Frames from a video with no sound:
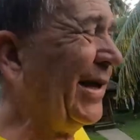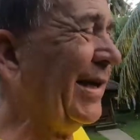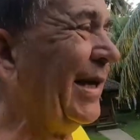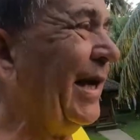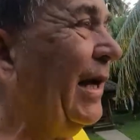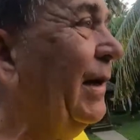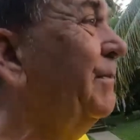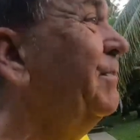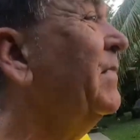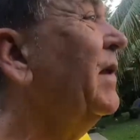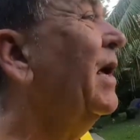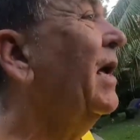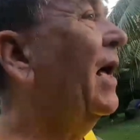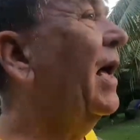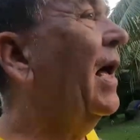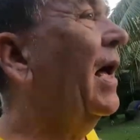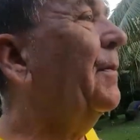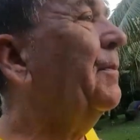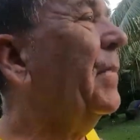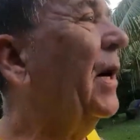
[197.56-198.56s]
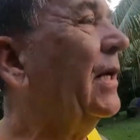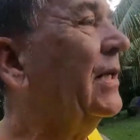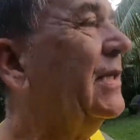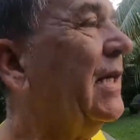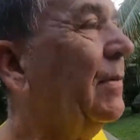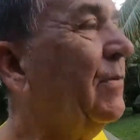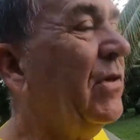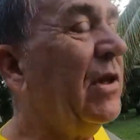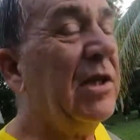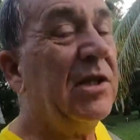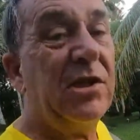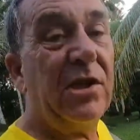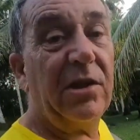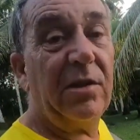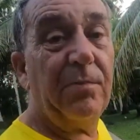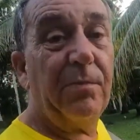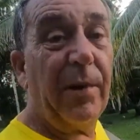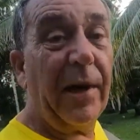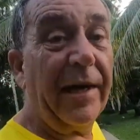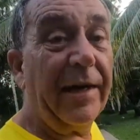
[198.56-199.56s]
Okay. But some things you
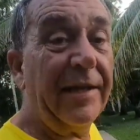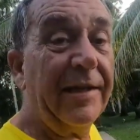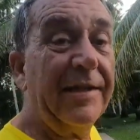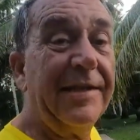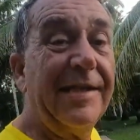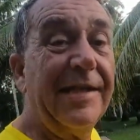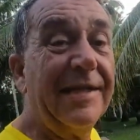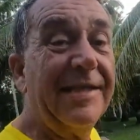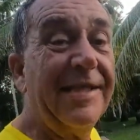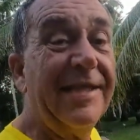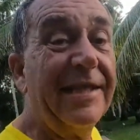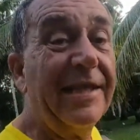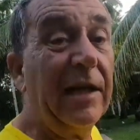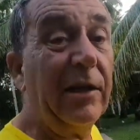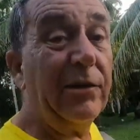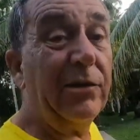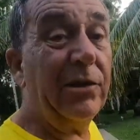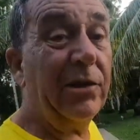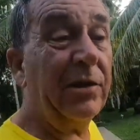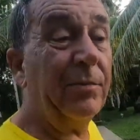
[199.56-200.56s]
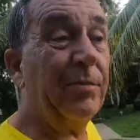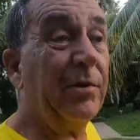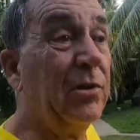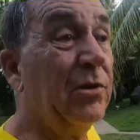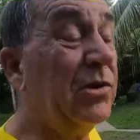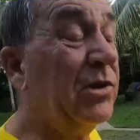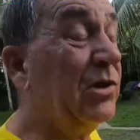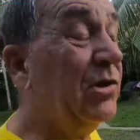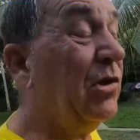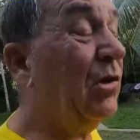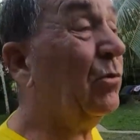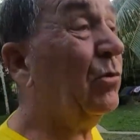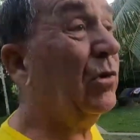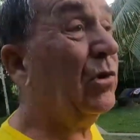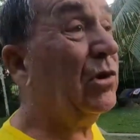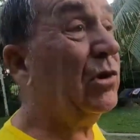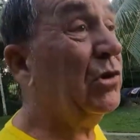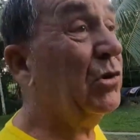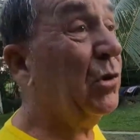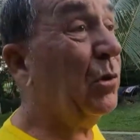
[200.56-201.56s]
can pay COD because you're not
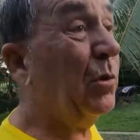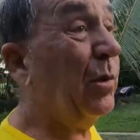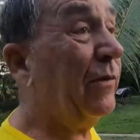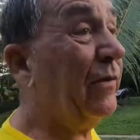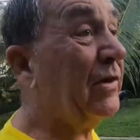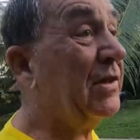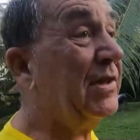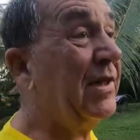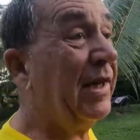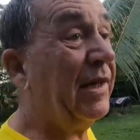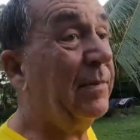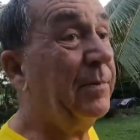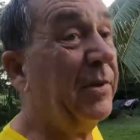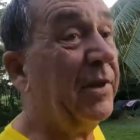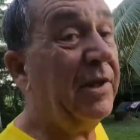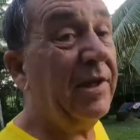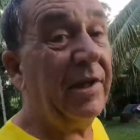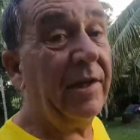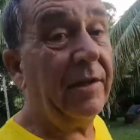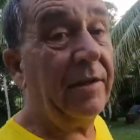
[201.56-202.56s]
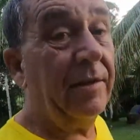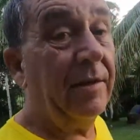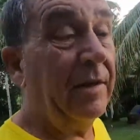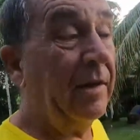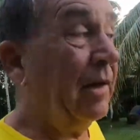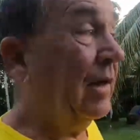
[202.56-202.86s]
really sure whether it's going to be it.